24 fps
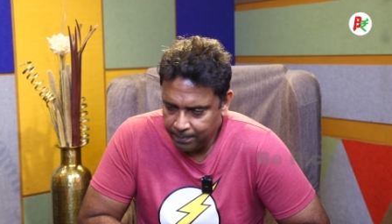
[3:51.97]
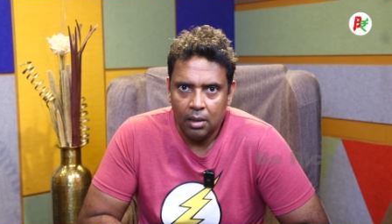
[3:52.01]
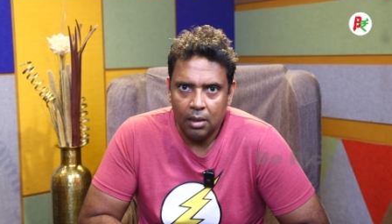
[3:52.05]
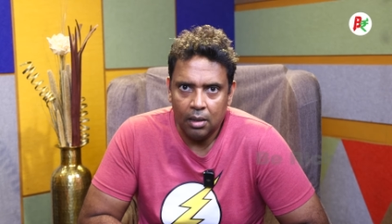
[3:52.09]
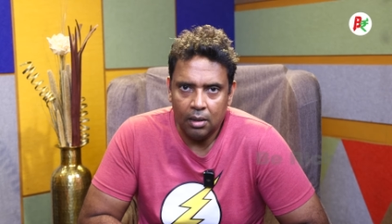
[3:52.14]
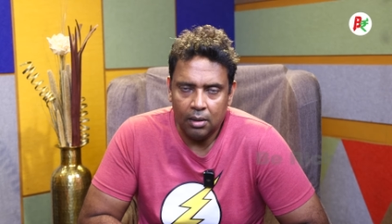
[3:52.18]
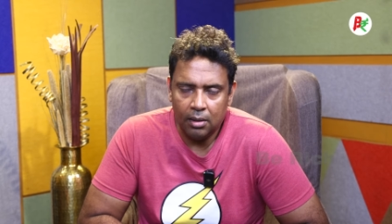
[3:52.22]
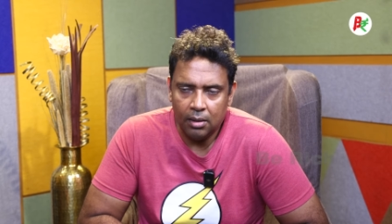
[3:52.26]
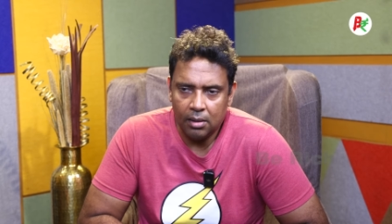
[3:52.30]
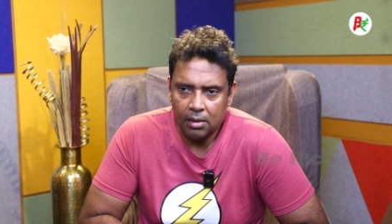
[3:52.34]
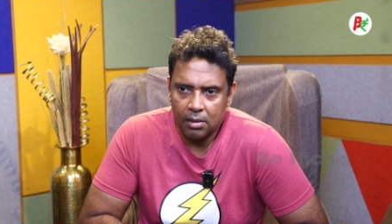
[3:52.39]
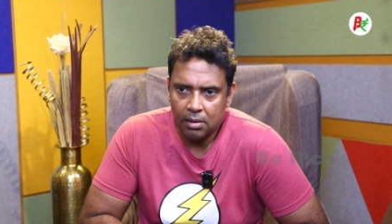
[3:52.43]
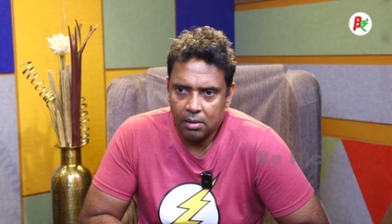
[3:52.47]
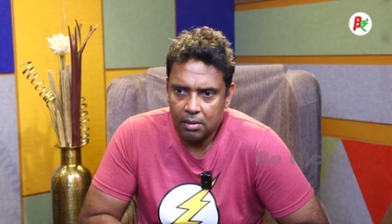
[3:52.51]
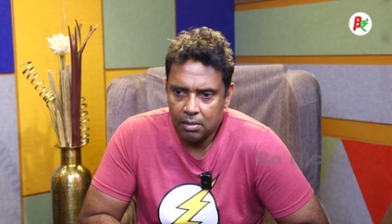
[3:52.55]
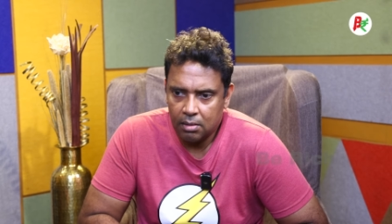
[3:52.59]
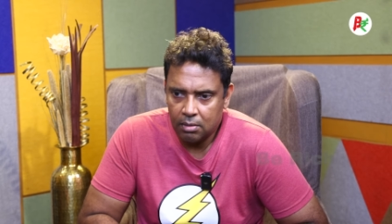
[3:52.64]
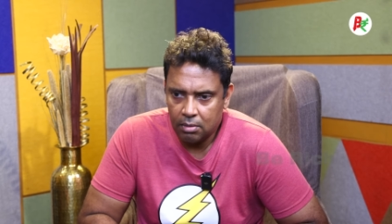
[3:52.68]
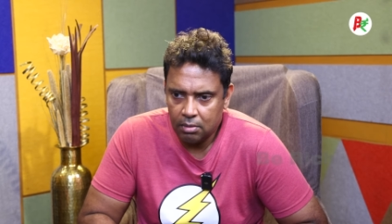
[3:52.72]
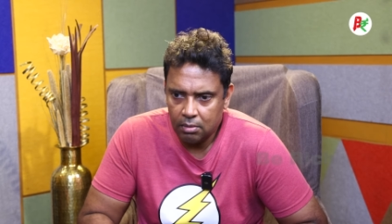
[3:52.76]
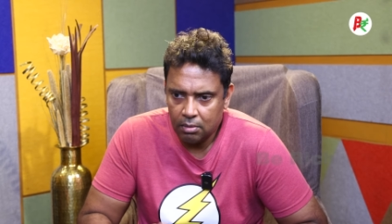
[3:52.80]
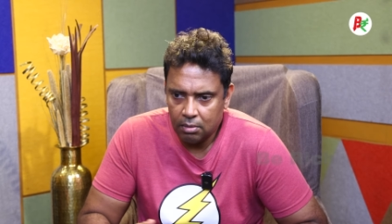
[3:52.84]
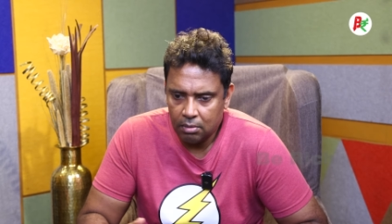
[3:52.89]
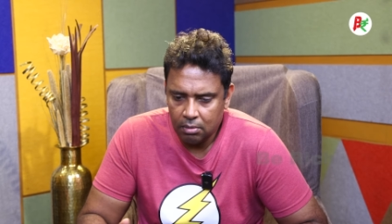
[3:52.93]
It
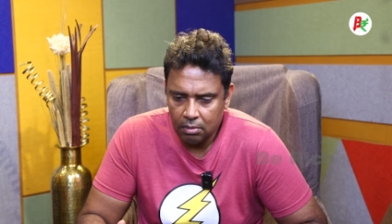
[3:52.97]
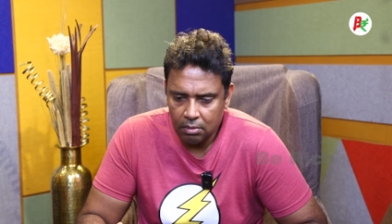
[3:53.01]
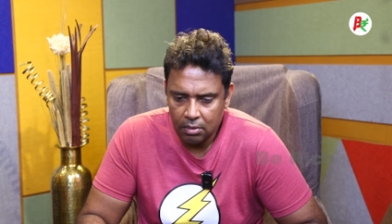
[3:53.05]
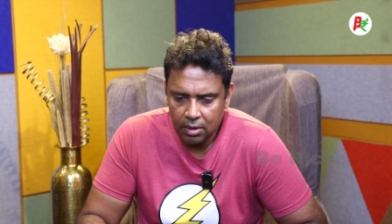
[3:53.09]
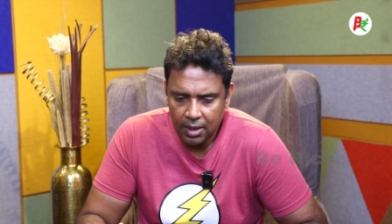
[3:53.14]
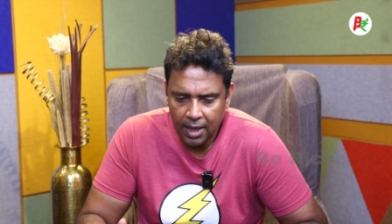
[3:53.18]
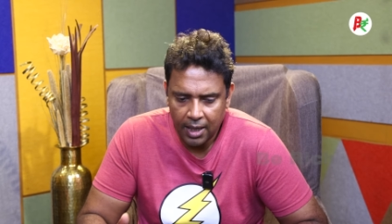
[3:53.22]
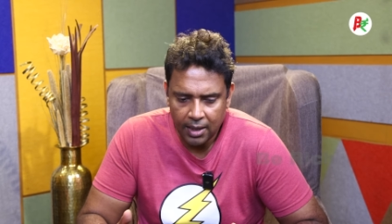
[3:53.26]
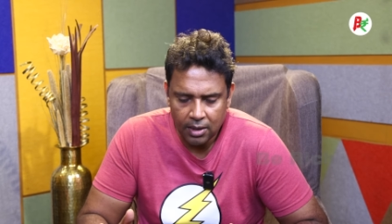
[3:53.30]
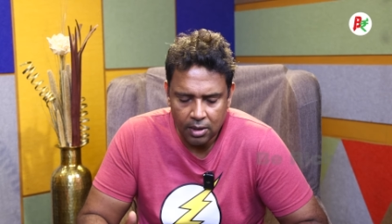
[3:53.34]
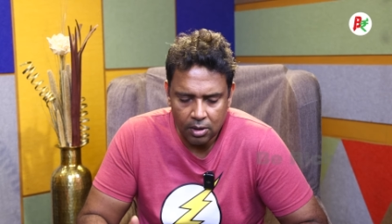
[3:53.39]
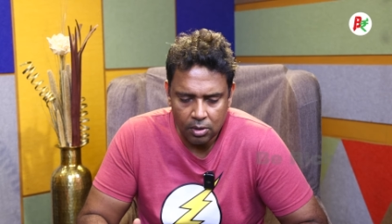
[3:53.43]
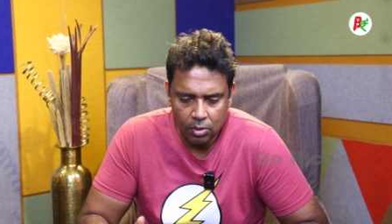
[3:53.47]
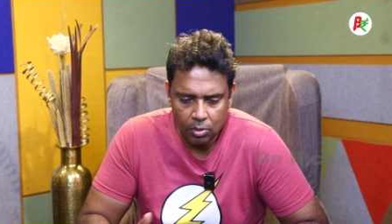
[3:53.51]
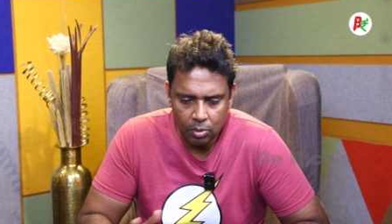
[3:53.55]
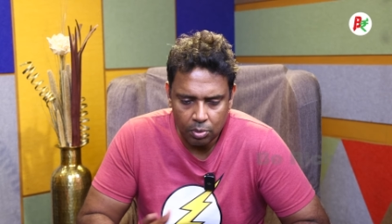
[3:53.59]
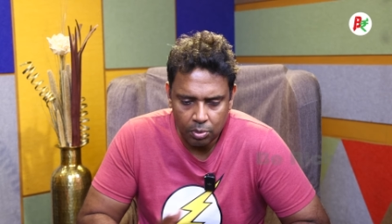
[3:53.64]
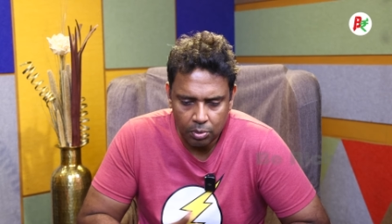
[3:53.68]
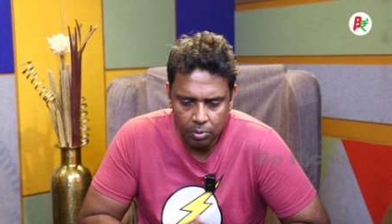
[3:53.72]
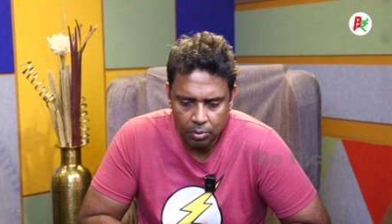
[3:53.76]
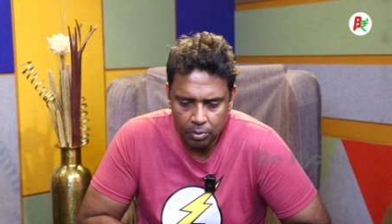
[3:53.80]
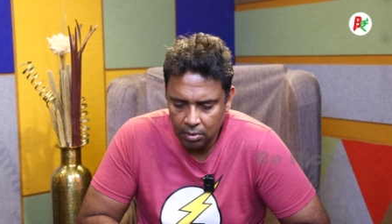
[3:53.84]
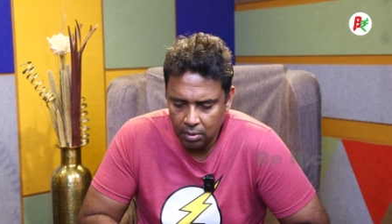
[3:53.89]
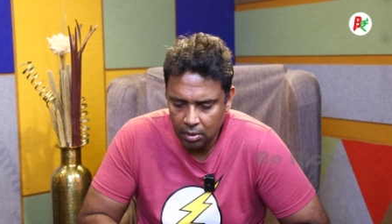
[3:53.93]
is taxes
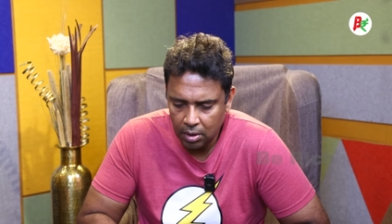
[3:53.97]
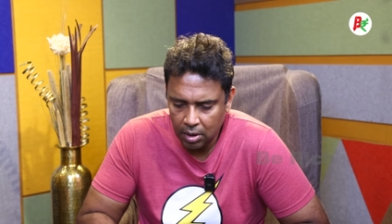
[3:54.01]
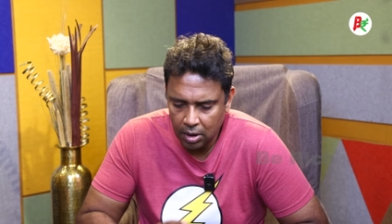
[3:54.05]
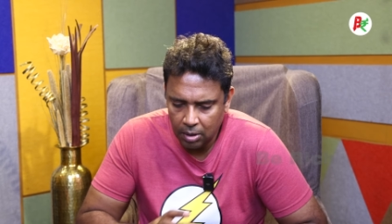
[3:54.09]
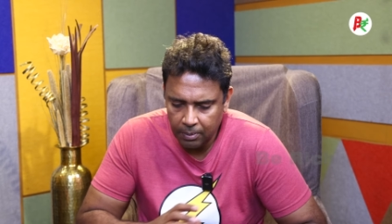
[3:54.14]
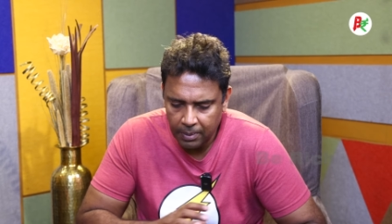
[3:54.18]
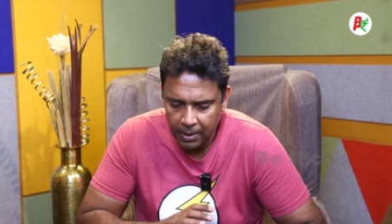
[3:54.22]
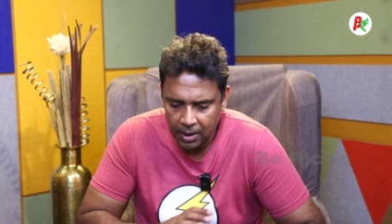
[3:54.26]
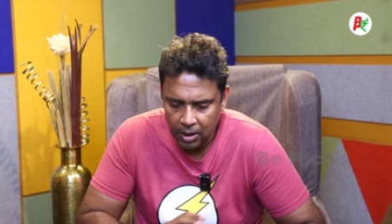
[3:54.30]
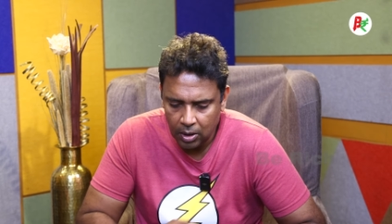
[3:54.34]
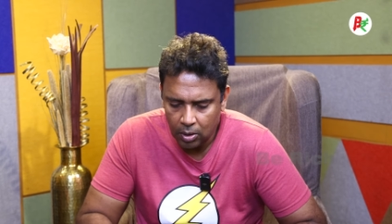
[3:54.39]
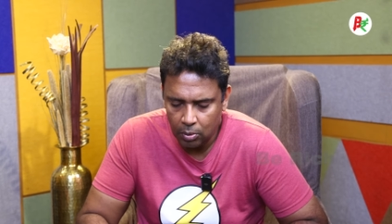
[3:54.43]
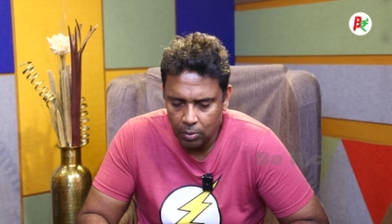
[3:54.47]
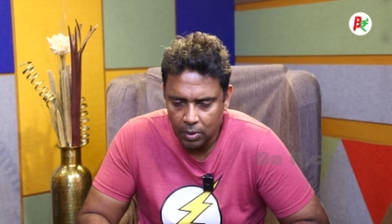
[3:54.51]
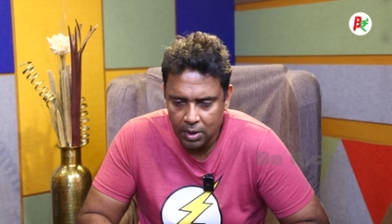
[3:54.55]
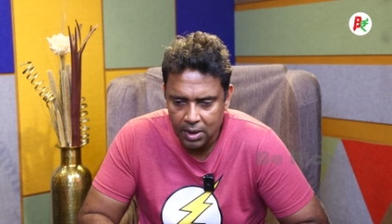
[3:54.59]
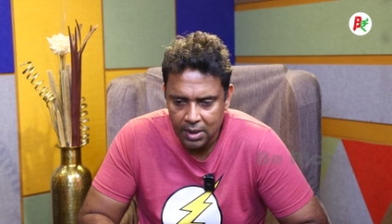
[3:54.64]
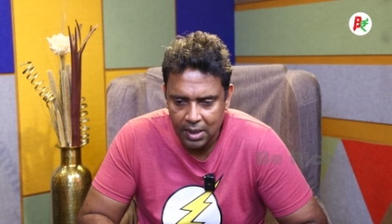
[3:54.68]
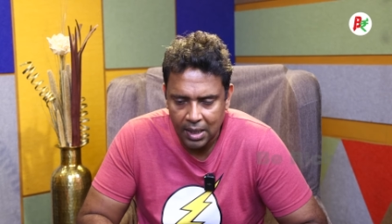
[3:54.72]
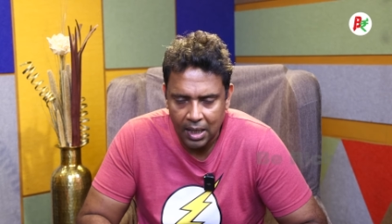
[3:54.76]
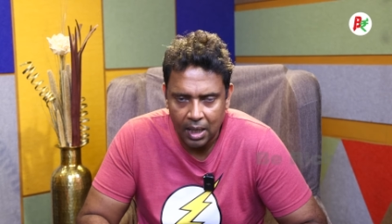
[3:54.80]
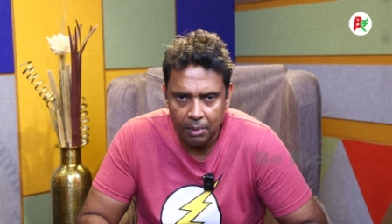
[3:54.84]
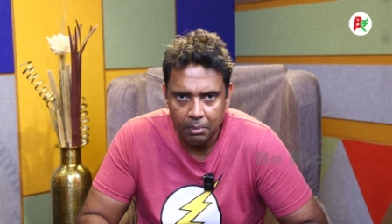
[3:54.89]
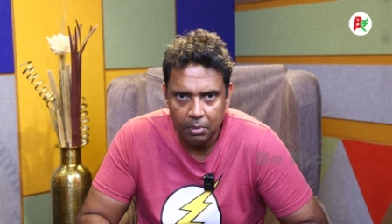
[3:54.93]
depending on which
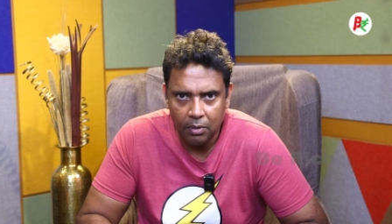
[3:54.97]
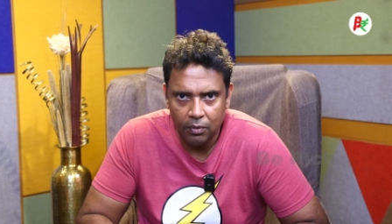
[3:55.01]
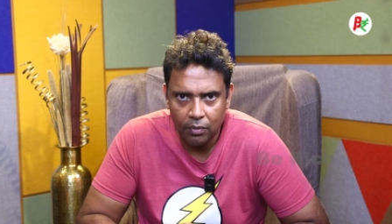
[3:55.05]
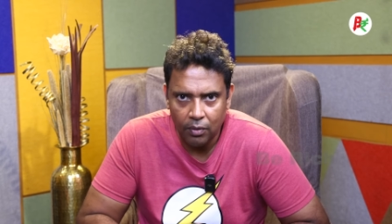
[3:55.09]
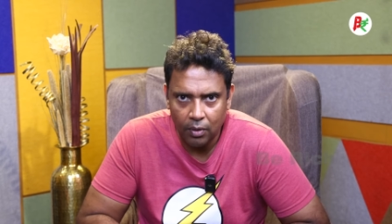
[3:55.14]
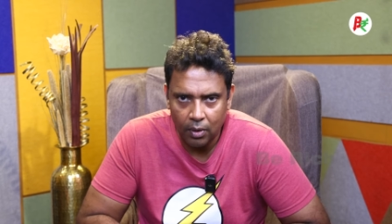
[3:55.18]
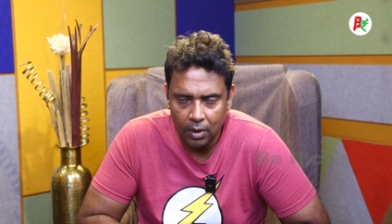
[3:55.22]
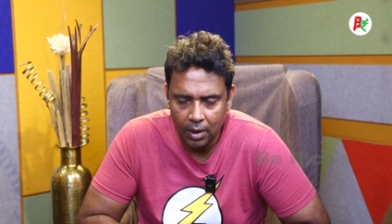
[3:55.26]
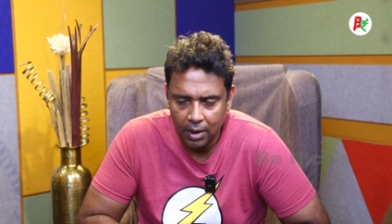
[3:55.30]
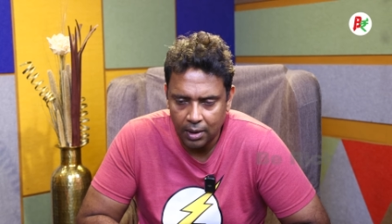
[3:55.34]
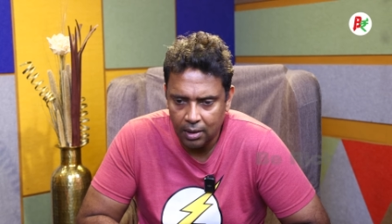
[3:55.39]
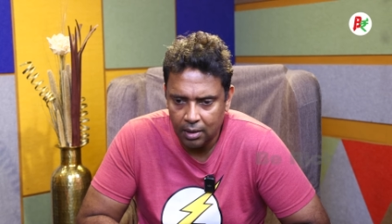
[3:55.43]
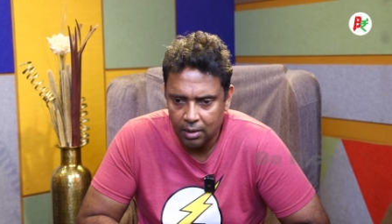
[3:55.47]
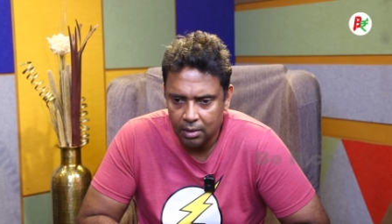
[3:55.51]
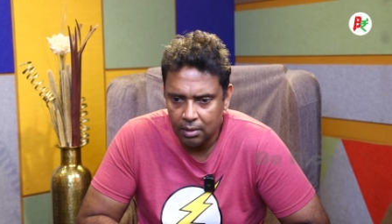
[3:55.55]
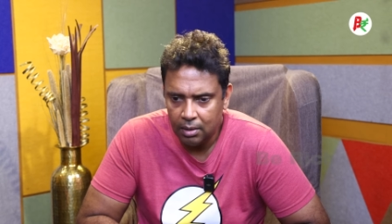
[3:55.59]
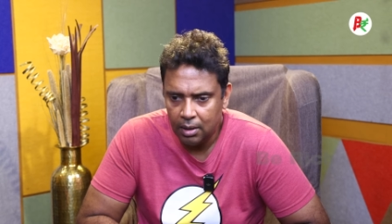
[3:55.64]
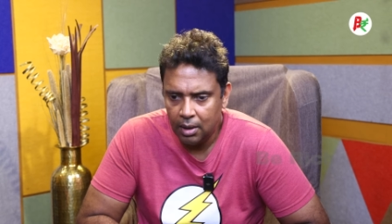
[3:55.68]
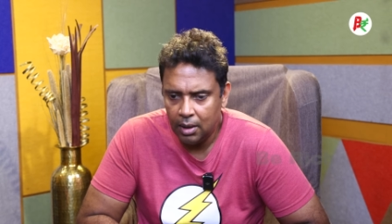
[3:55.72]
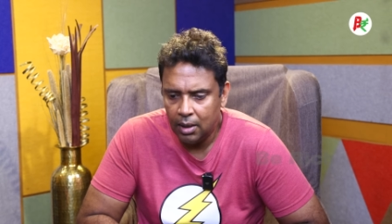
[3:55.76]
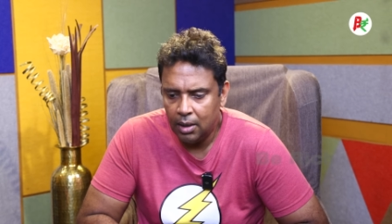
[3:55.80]
slab you fall under